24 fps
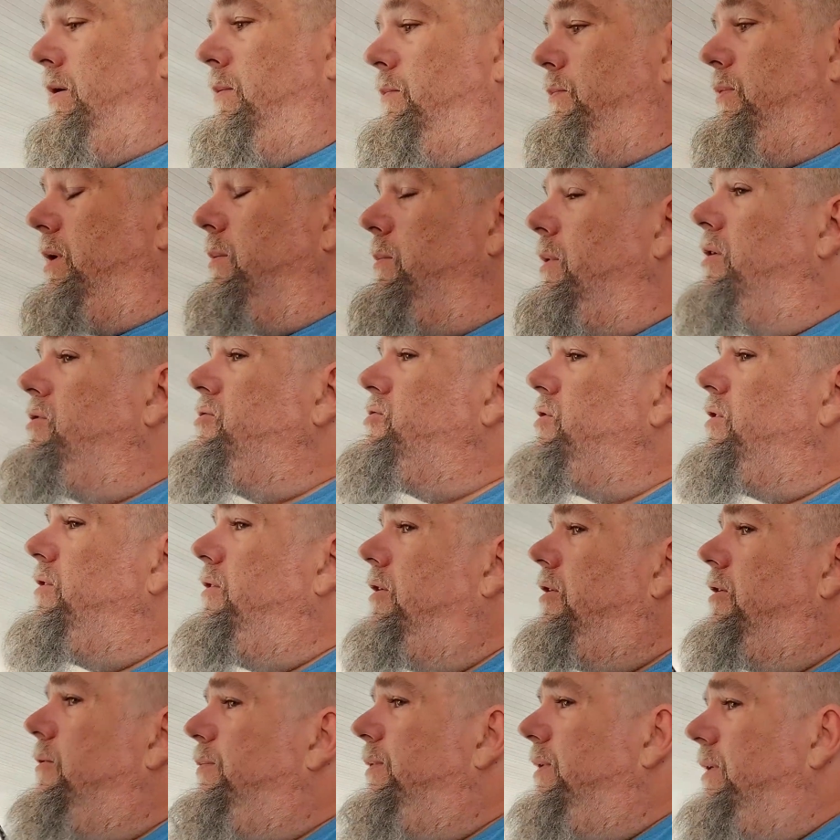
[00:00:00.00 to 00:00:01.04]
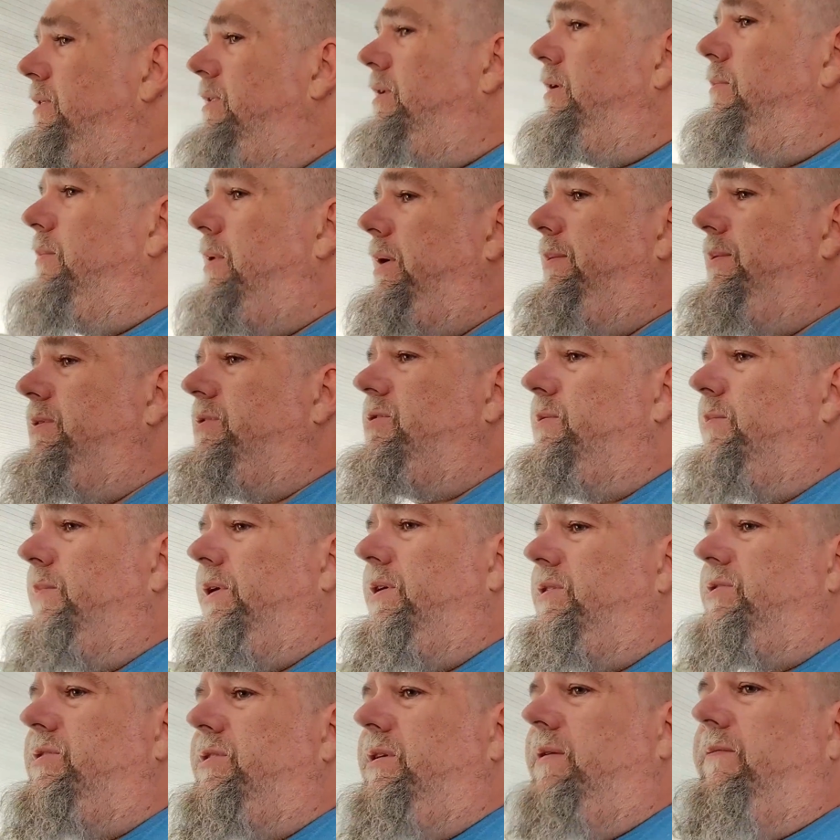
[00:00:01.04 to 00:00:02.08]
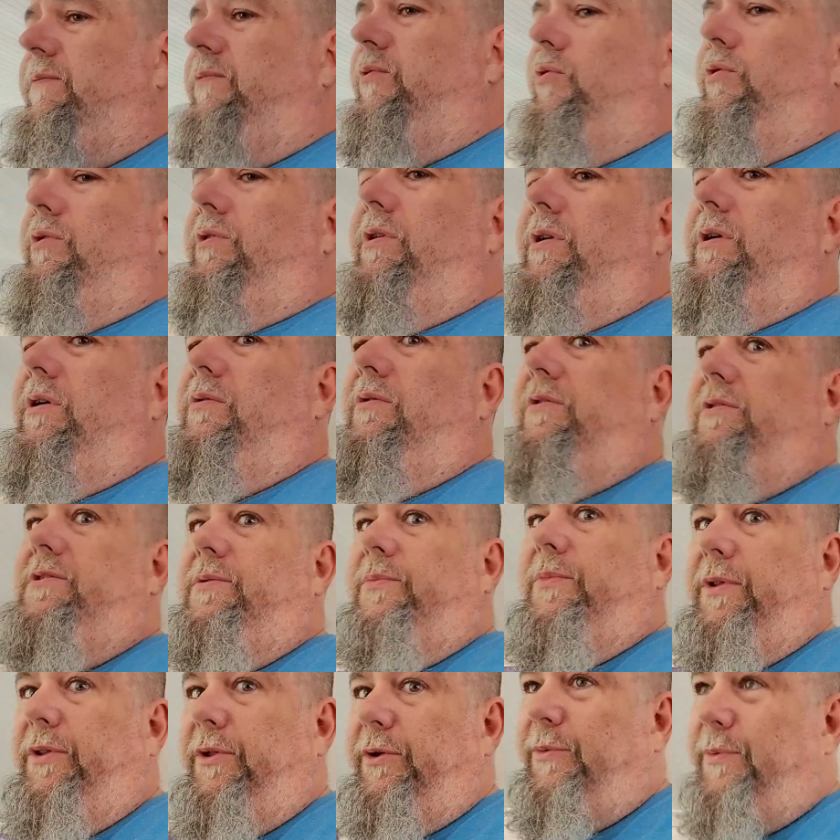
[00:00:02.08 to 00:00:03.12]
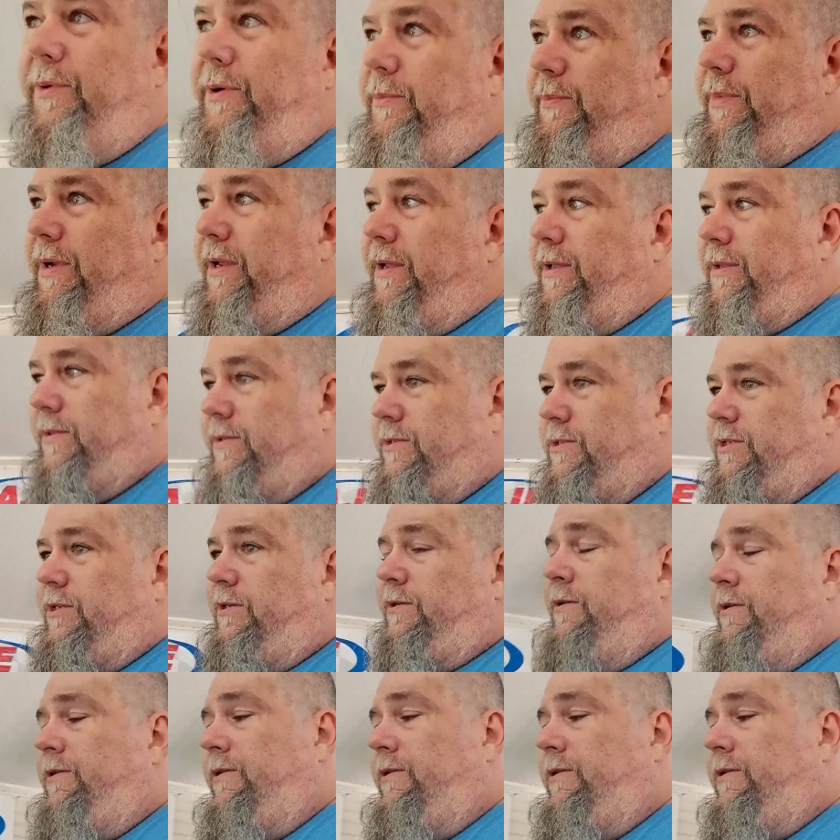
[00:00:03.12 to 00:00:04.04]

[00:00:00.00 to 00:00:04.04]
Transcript: But I'm also hoping that maybe somebody will step forward with some aluminum heads.